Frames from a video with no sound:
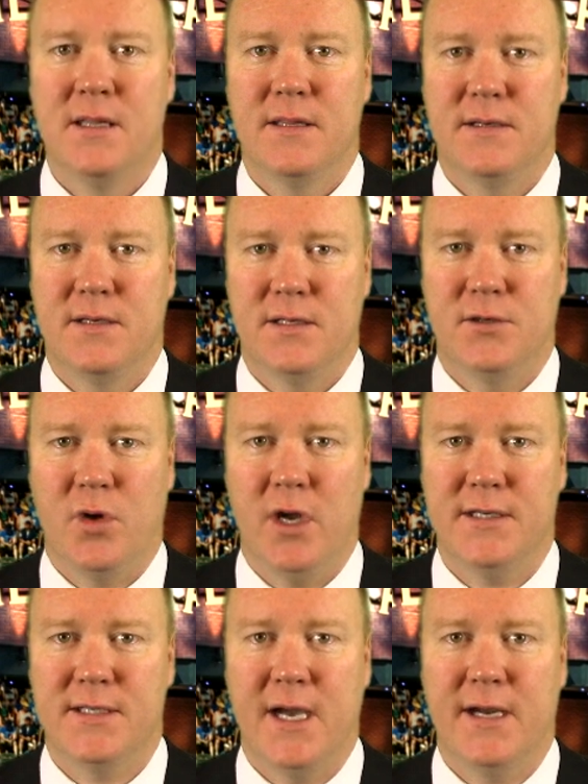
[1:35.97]
The
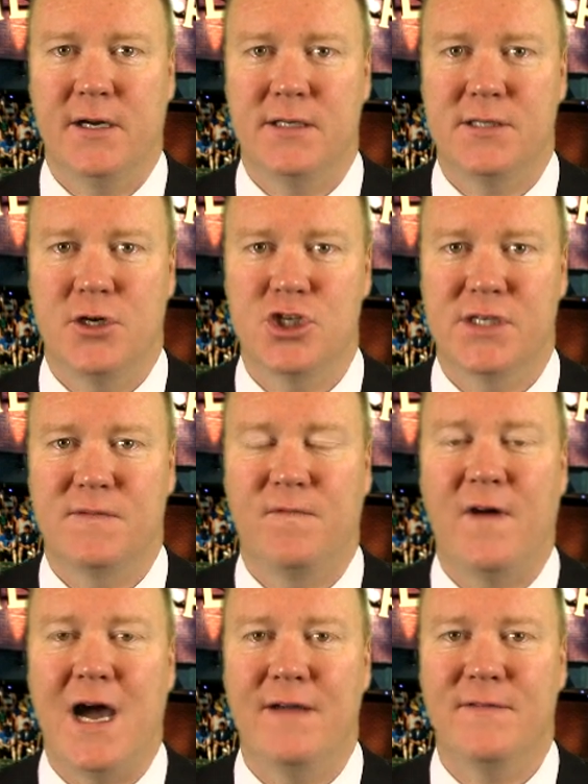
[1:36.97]
Detroit Tigers are just
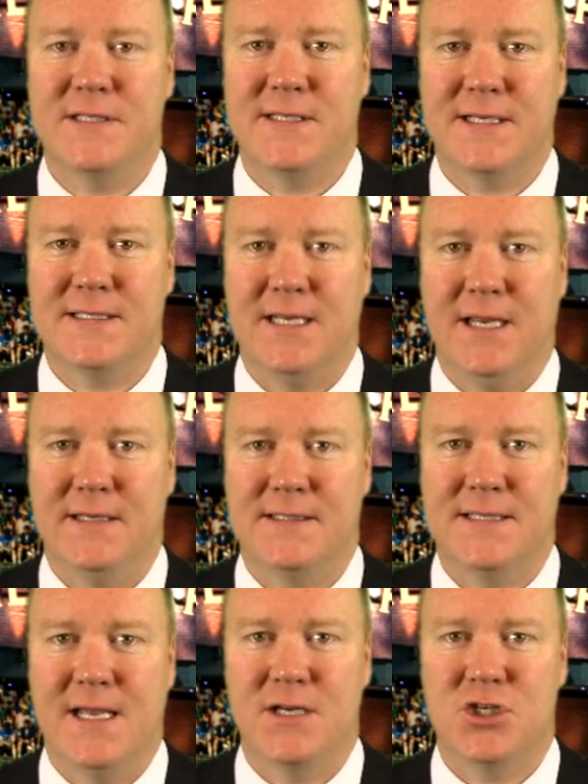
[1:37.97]
5-16 in
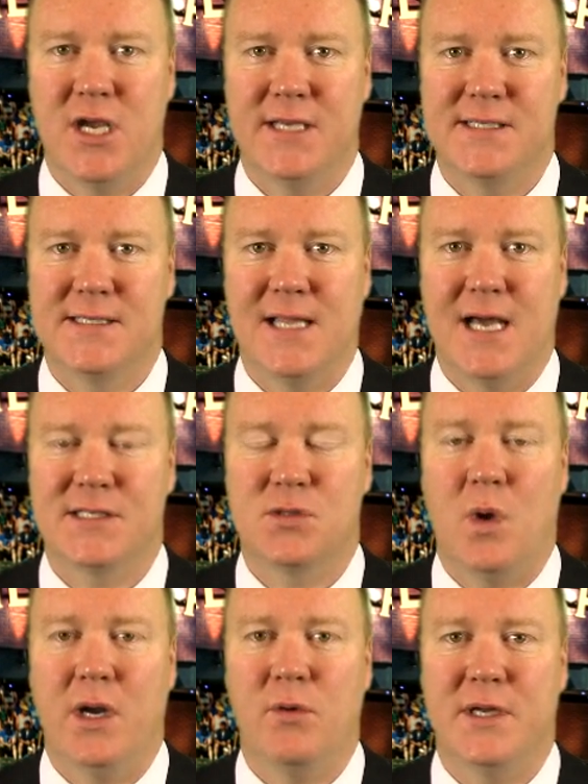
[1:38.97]
Sanchez's last
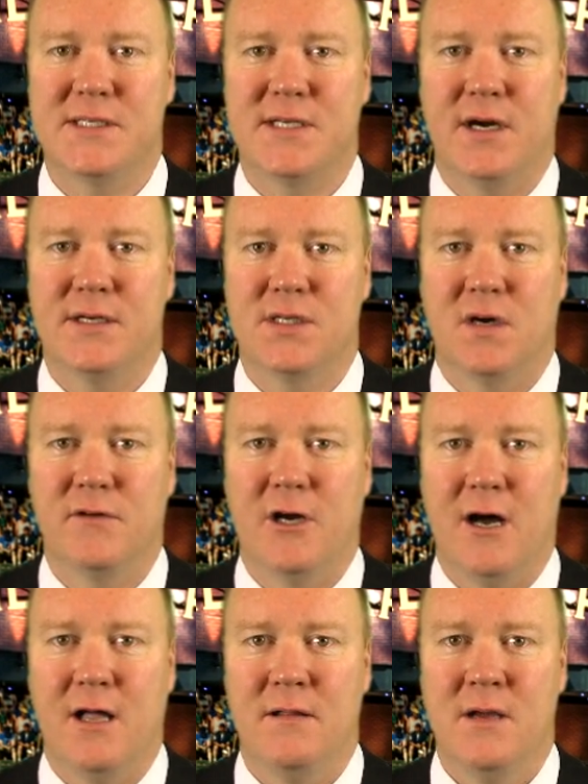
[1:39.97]
21 starts
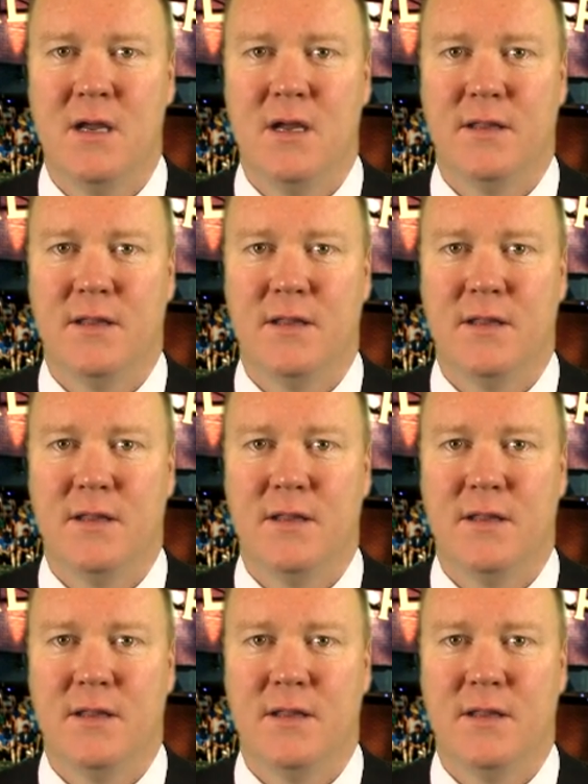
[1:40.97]
overall,